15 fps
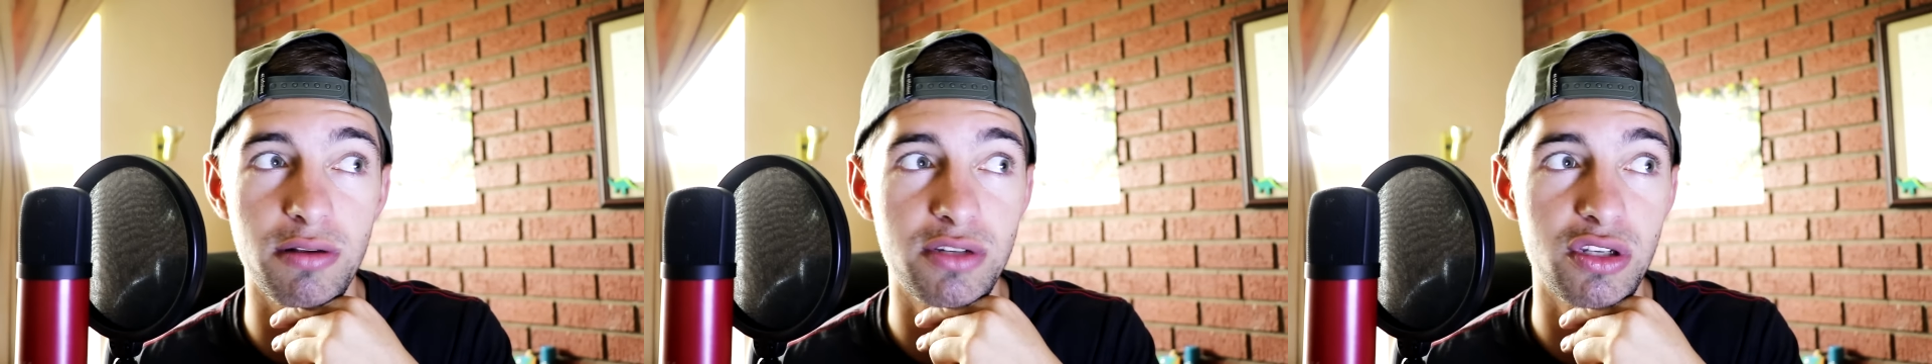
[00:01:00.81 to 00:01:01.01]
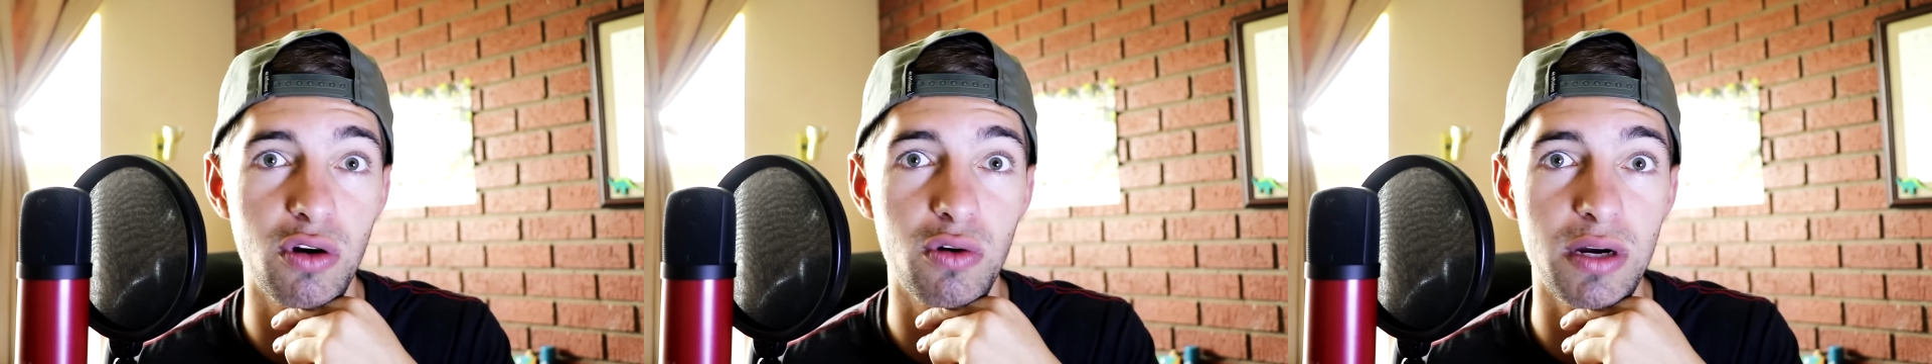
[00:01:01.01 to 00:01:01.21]

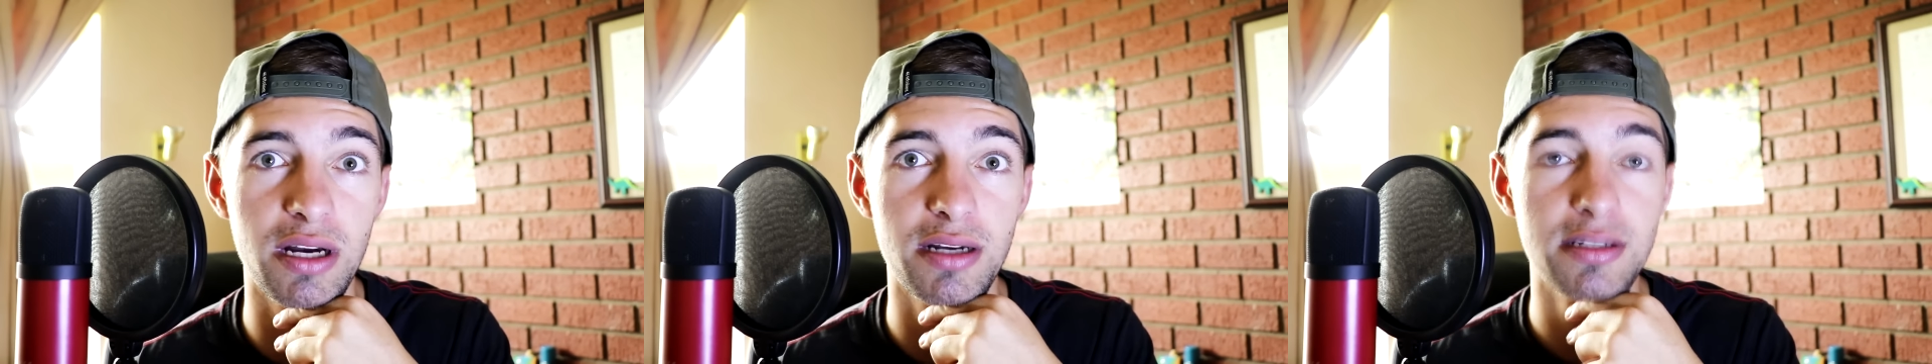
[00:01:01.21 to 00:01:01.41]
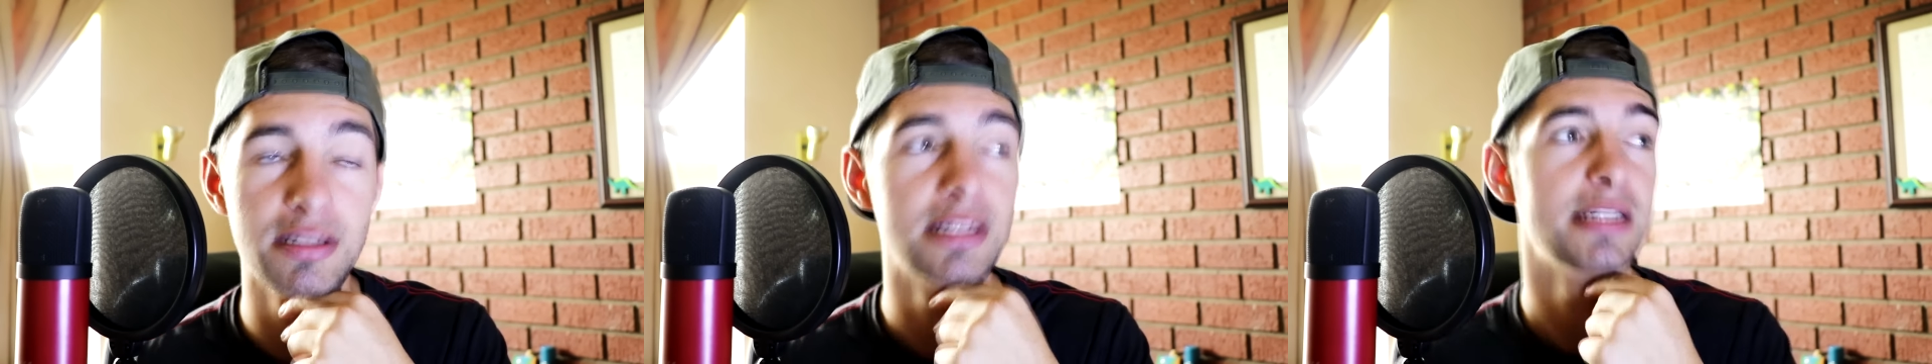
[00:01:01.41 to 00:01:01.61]
So
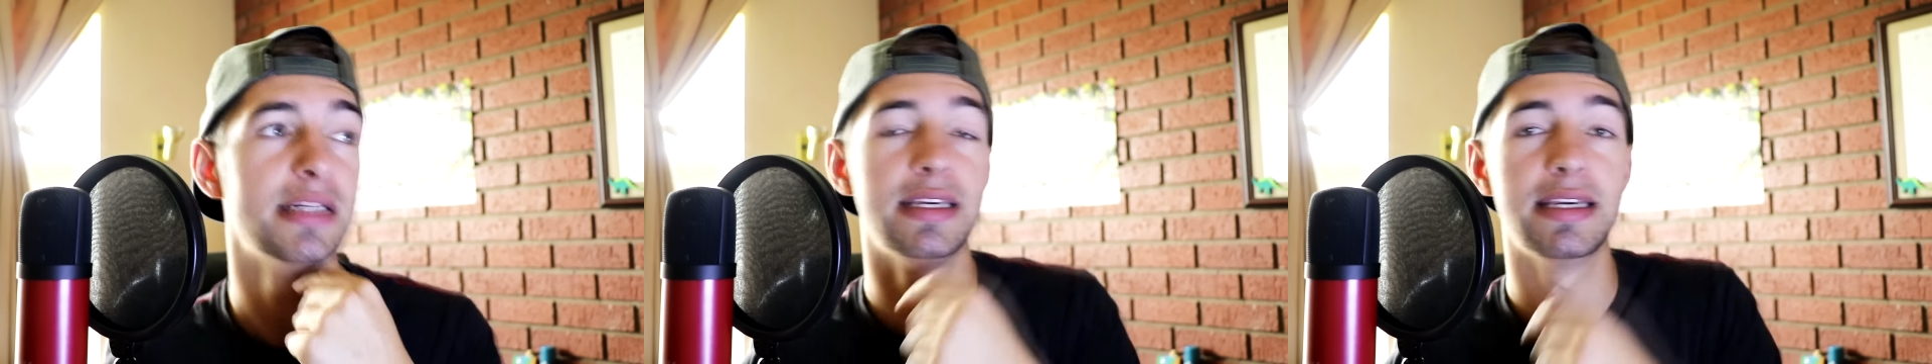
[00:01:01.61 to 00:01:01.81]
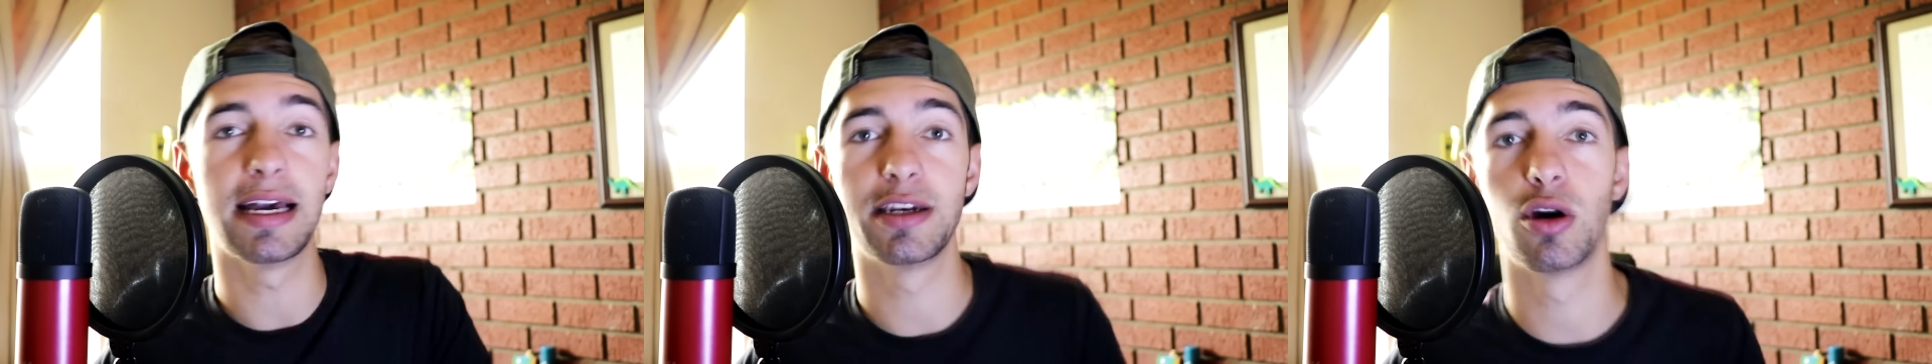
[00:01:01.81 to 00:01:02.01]

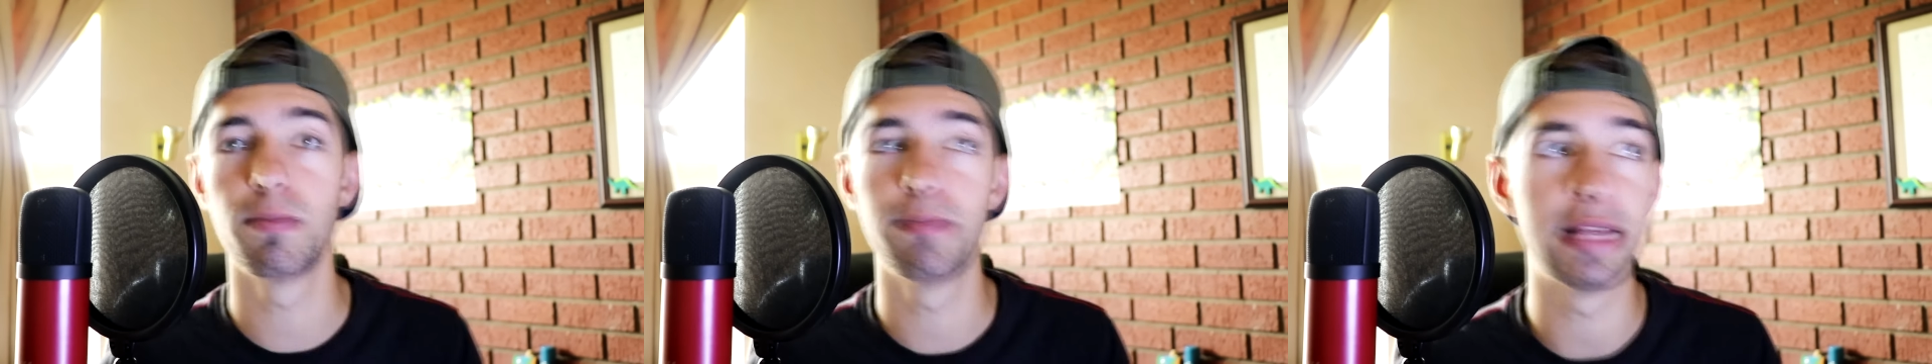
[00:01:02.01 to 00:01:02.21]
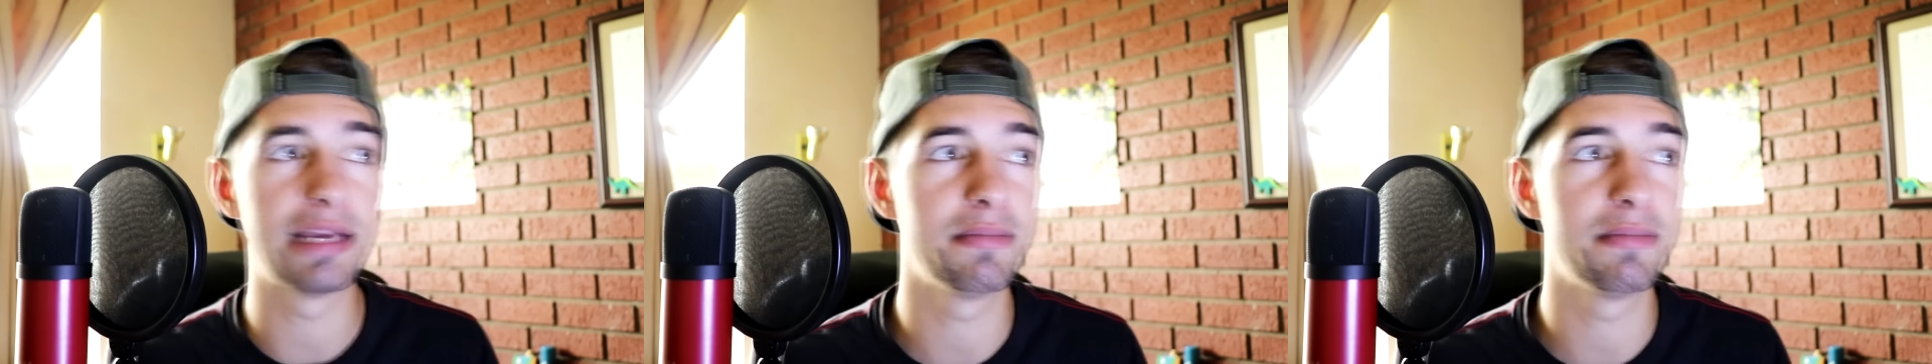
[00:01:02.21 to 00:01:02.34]
yeah, don't blame